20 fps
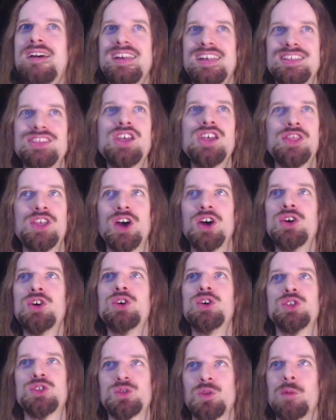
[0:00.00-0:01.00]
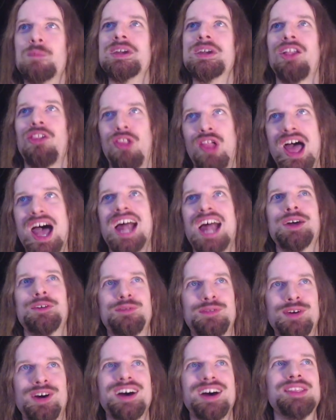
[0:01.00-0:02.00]
those would be a lot of
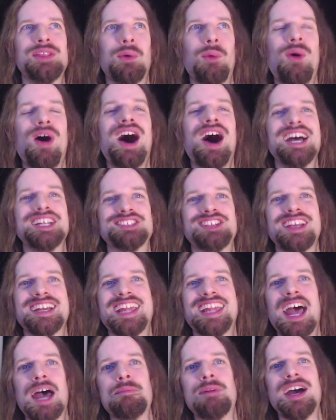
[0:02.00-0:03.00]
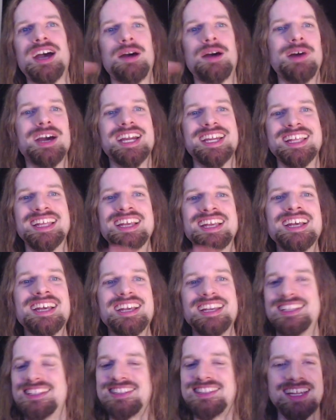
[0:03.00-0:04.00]
fun to watch. Like I might
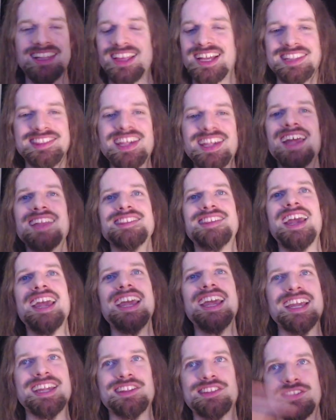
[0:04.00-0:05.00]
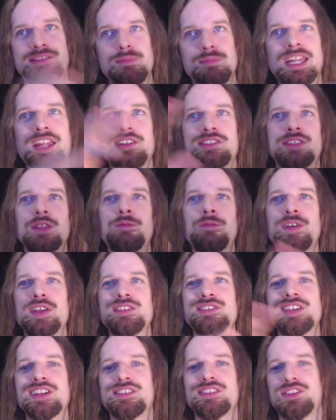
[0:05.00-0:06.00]
take like 10 takes because the
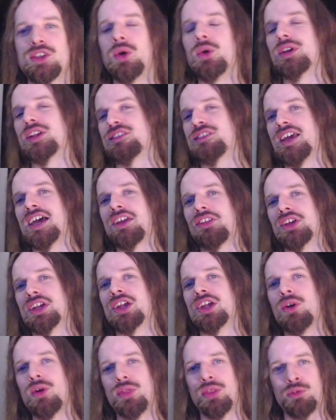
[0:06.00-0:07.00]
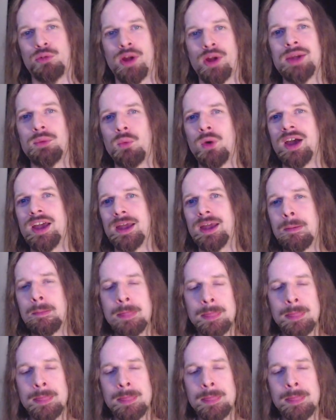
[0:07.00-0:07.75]
physics don't exactly go the right way.